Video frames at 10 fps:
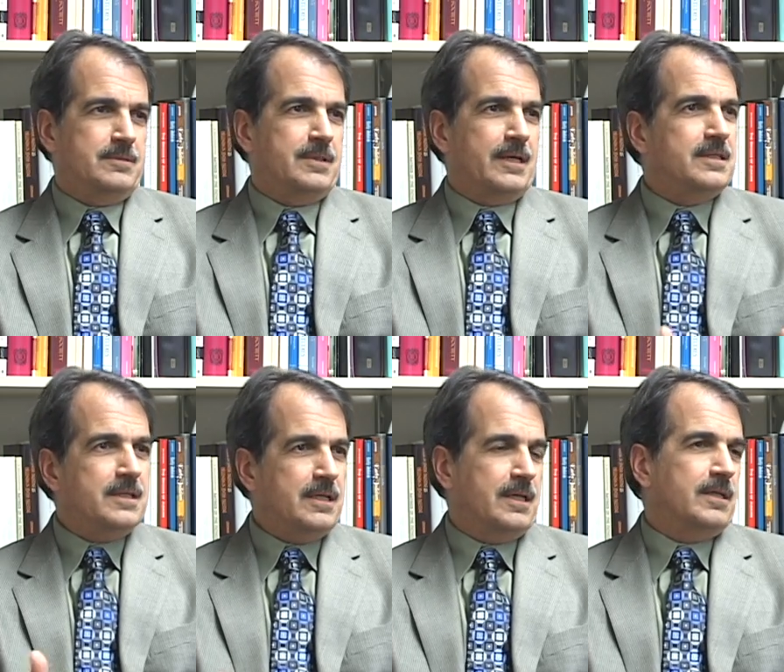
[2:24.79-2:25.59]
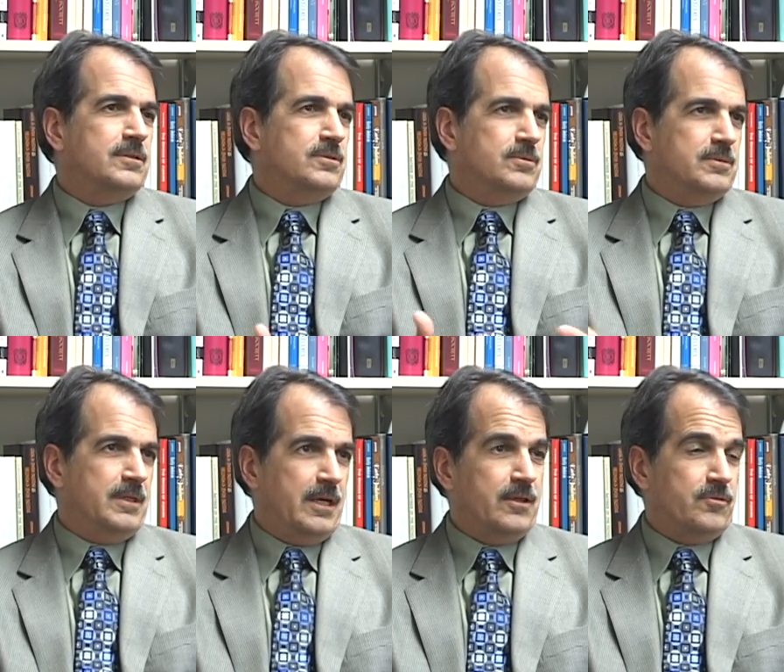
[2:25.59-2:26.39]
technique and to
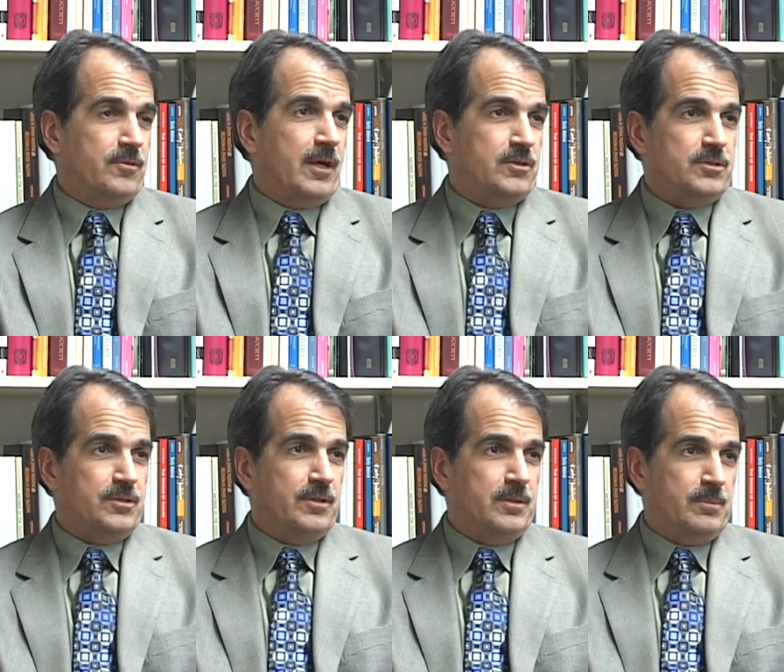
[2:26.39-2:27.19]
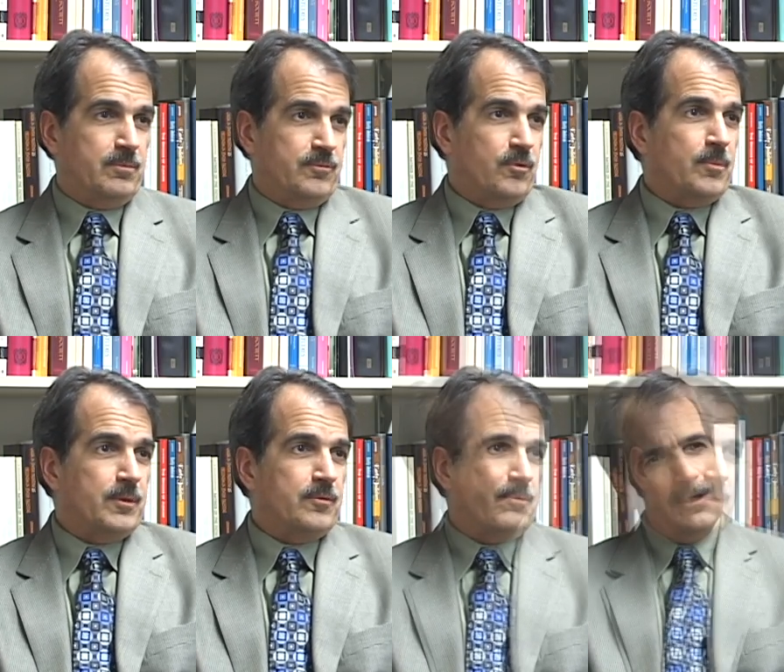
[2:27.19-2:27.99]
enhance actually the
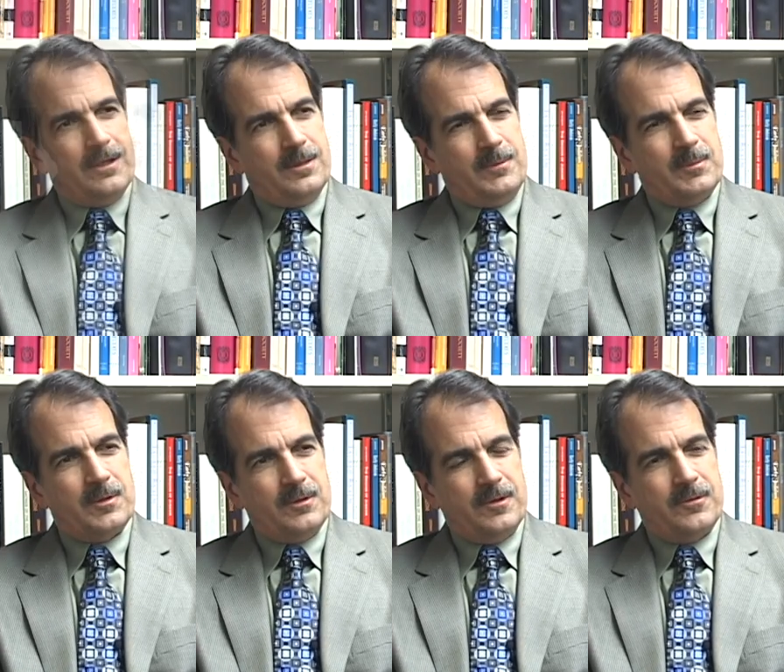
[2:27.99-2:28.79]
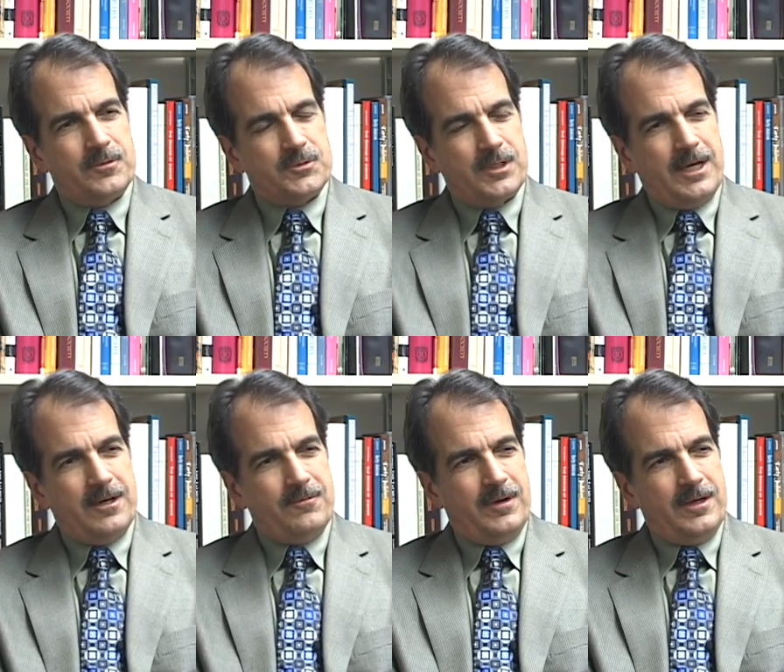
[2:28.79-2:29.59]
performance. The biblical authors
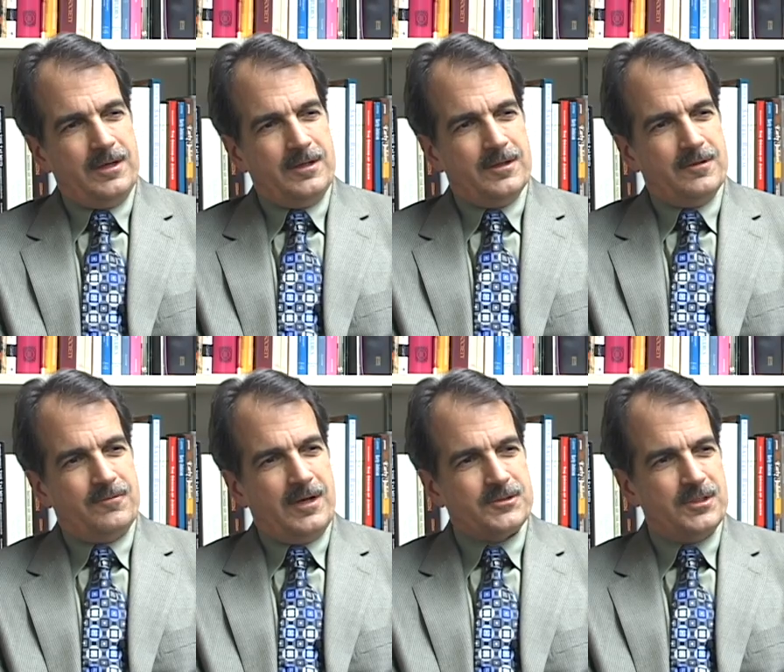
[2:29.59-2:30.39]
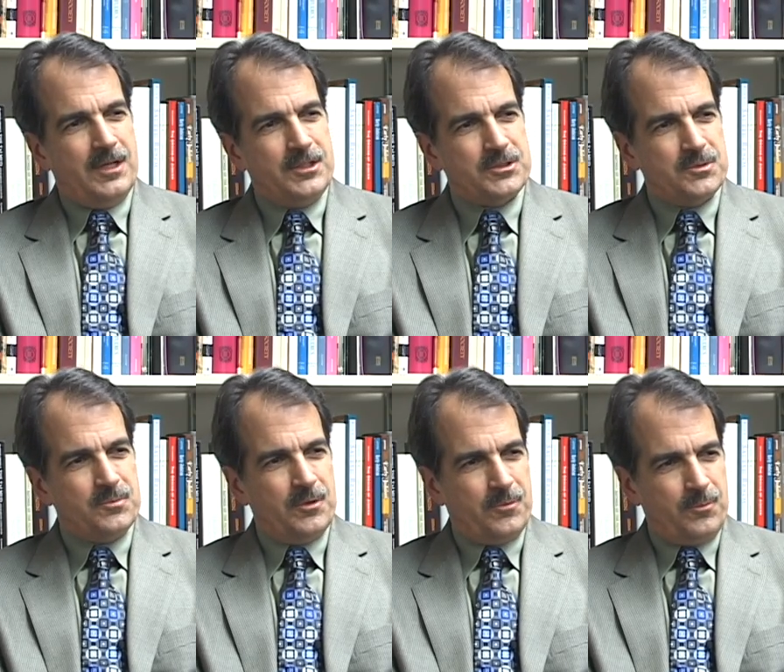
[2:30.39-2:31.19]
have a fascination with